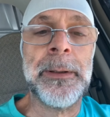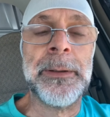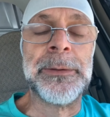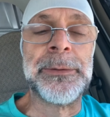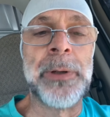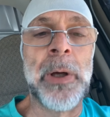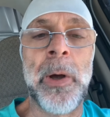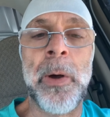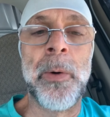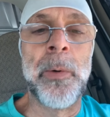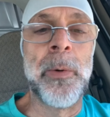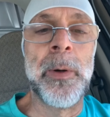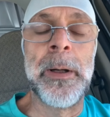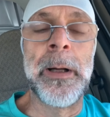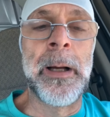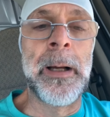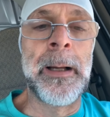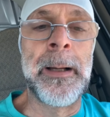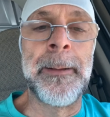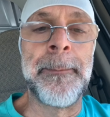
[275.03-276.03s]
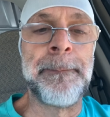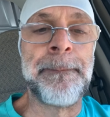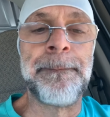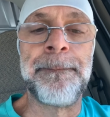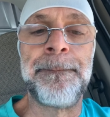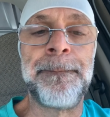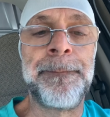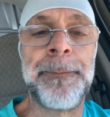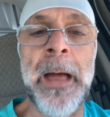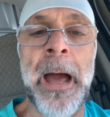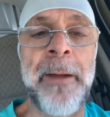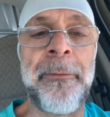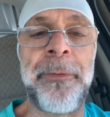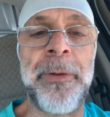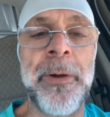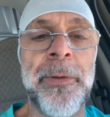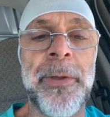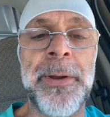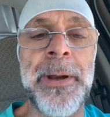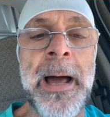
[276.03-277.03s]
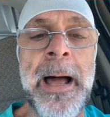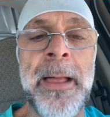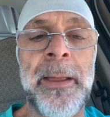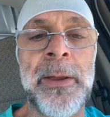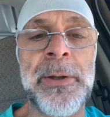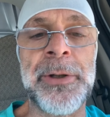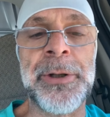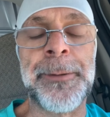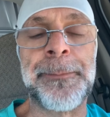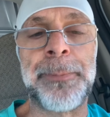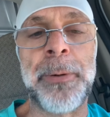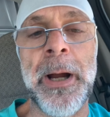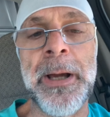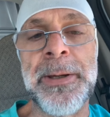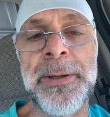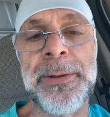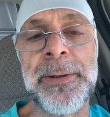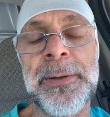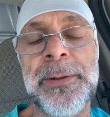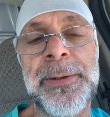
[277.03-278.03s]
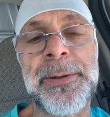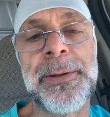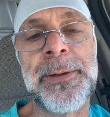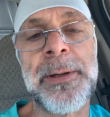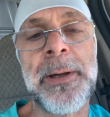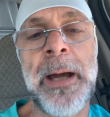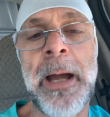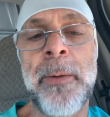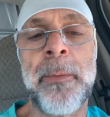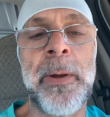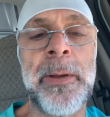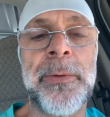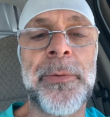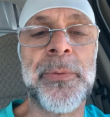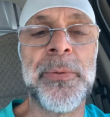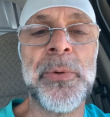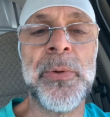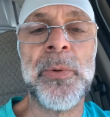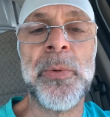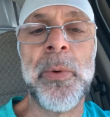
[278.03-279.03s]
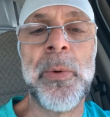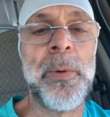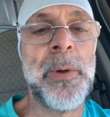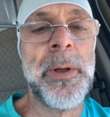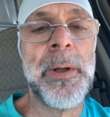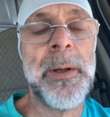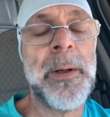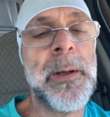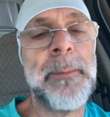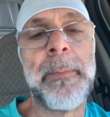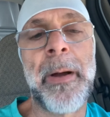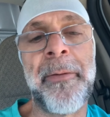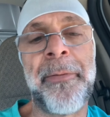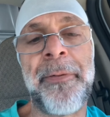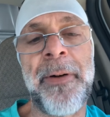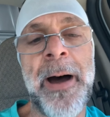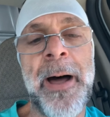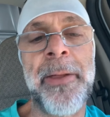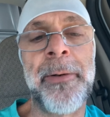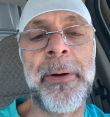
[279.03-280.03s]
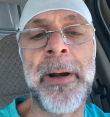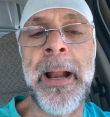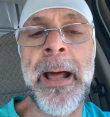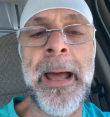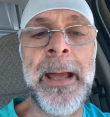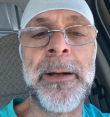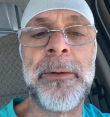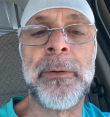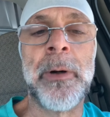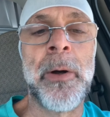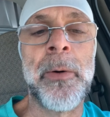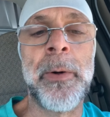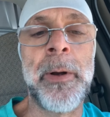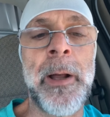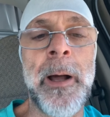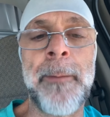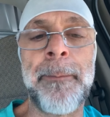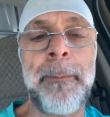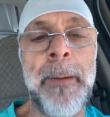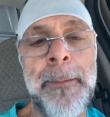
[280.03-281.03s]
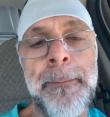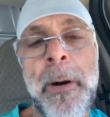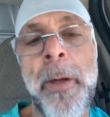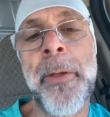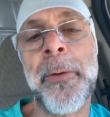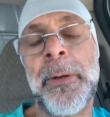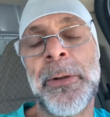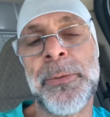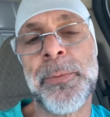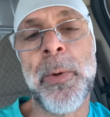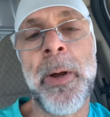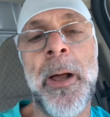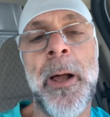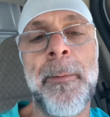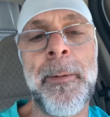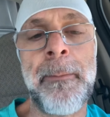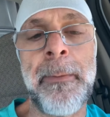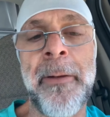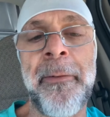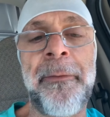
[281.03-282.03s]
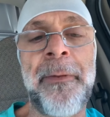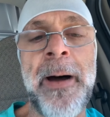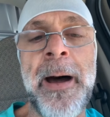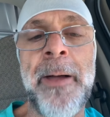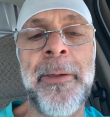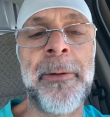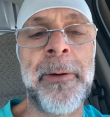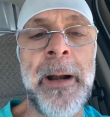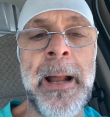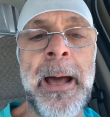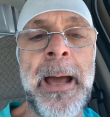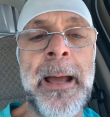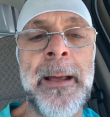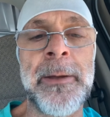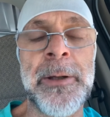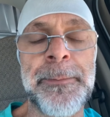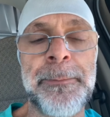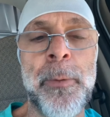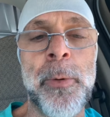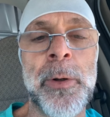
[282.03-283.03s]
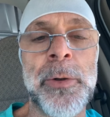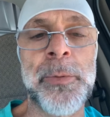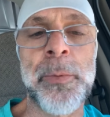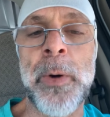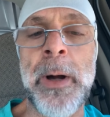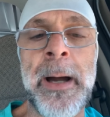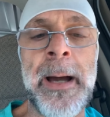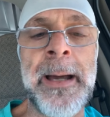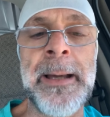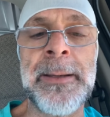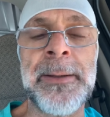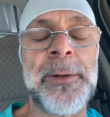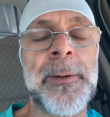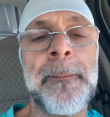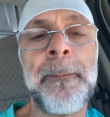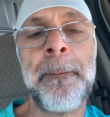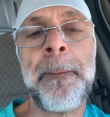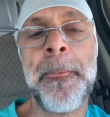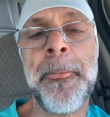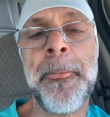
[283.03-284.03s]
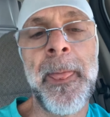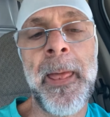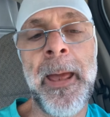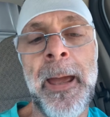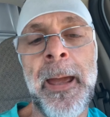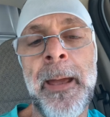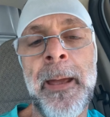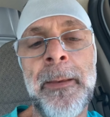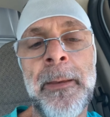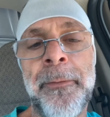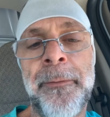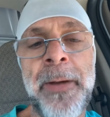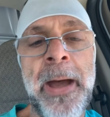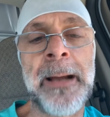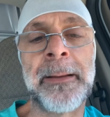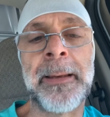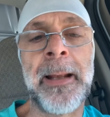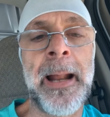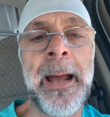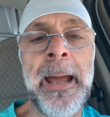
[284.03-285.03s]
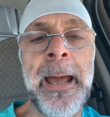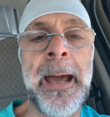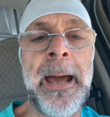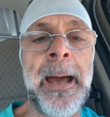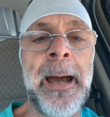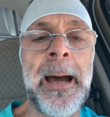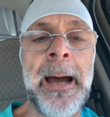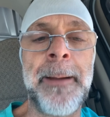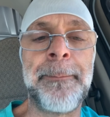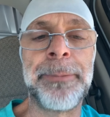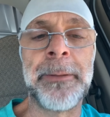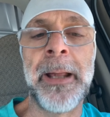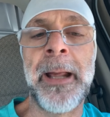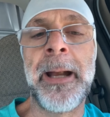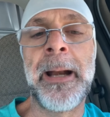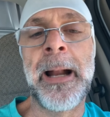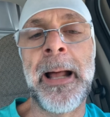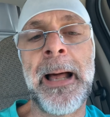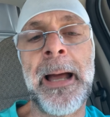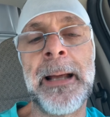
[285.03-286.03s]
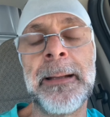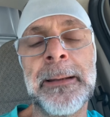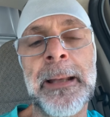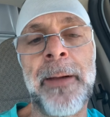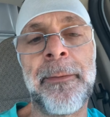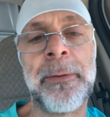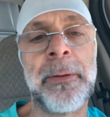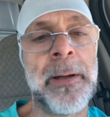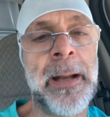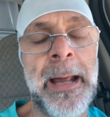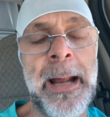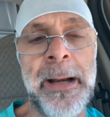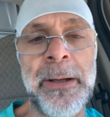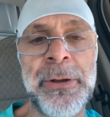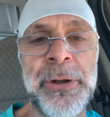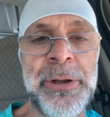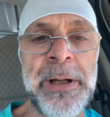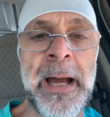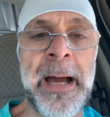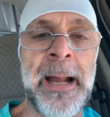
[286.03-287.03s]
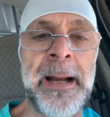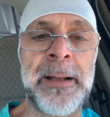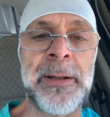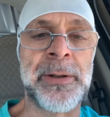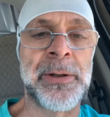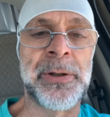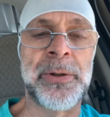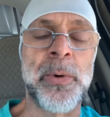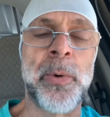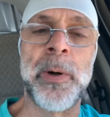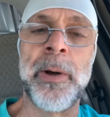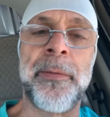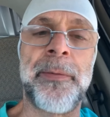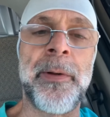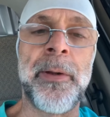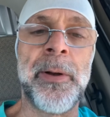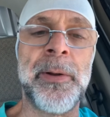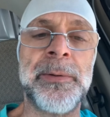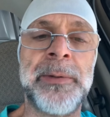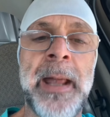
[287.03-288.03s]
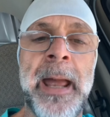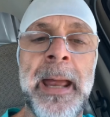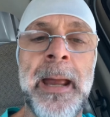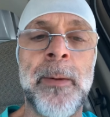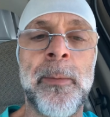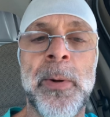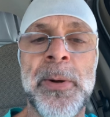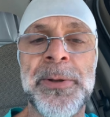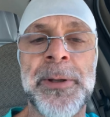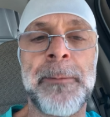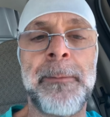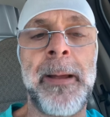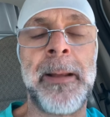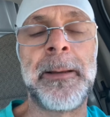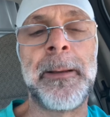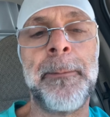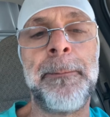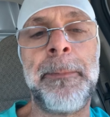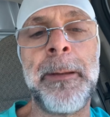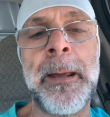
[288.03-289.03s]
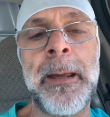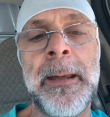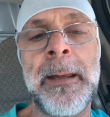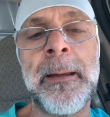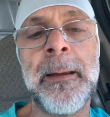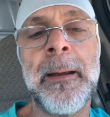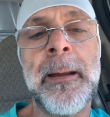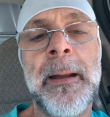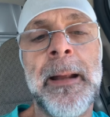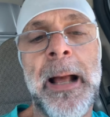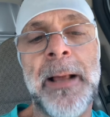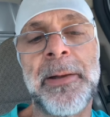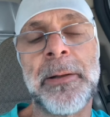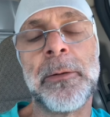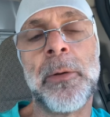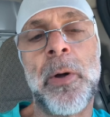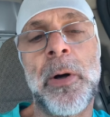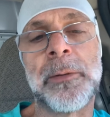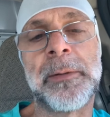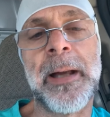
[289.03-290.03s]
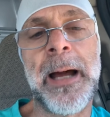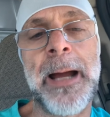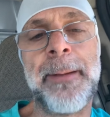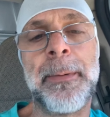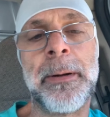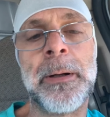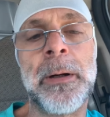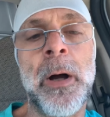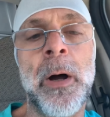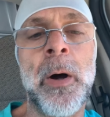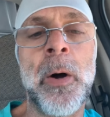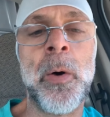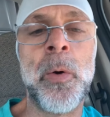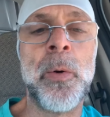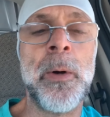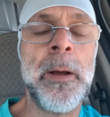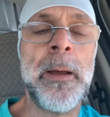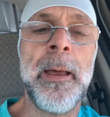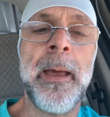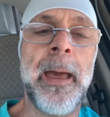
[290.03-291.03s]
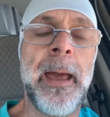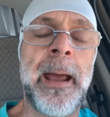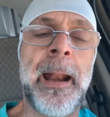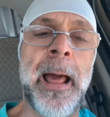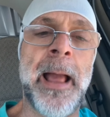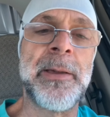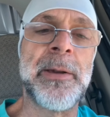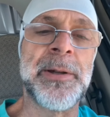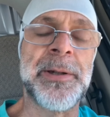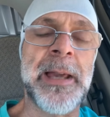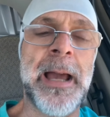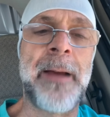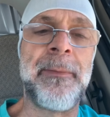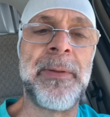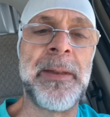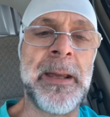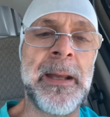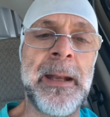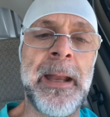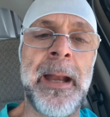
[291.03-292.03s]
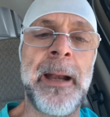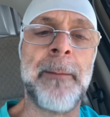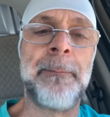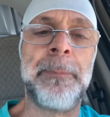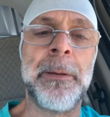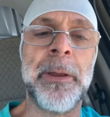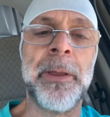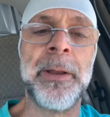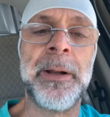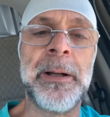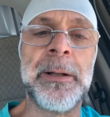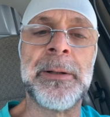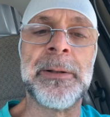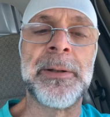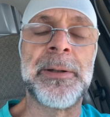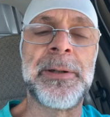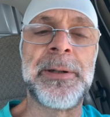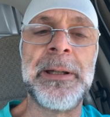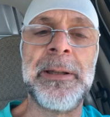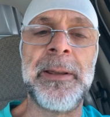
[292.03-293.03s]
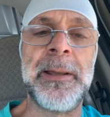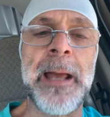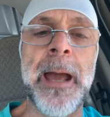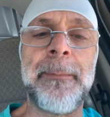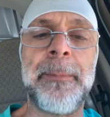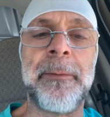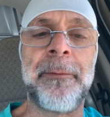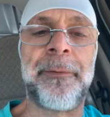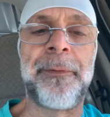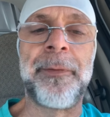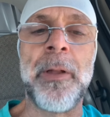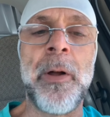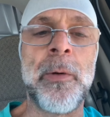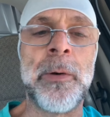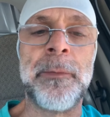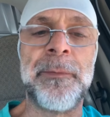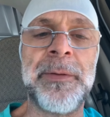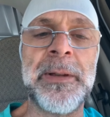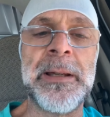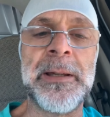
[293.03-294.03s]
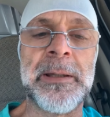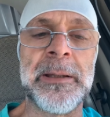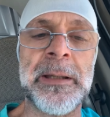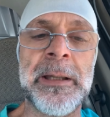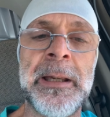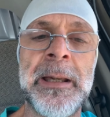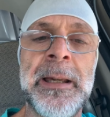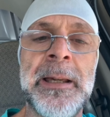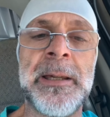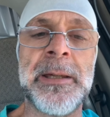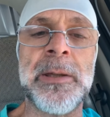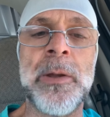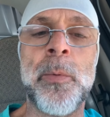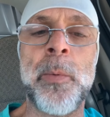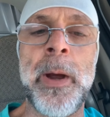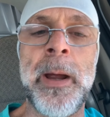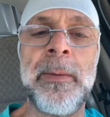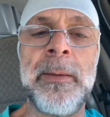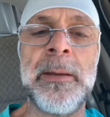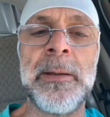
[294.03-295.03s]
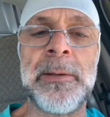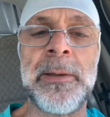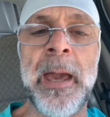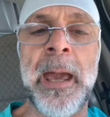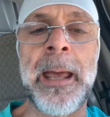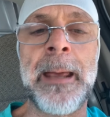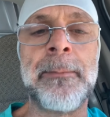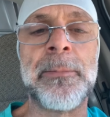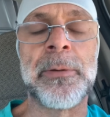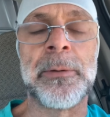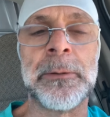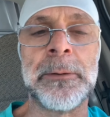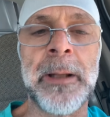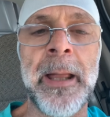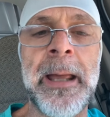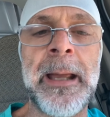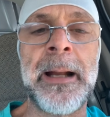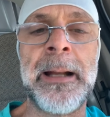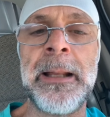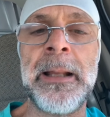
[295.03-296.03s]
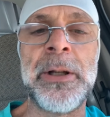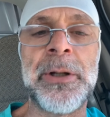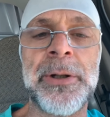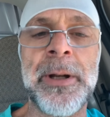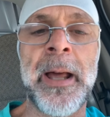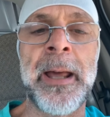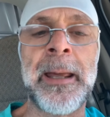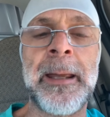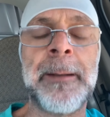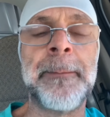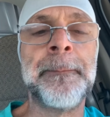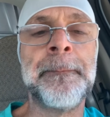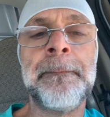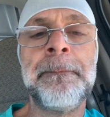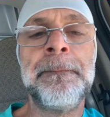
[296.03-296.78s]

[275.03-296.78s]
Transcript: So I feel the knowledge is priceless. I went through, my father and I growing up, my mother as well, but my father and I, sports-wise, and the fact that I played at a high level and had a shot, it's a story for another day. It wasn't meant to be. That's a long time ago. And I just have the innate ability to see the ebb and flow of these leagues and the way these games are laying each night.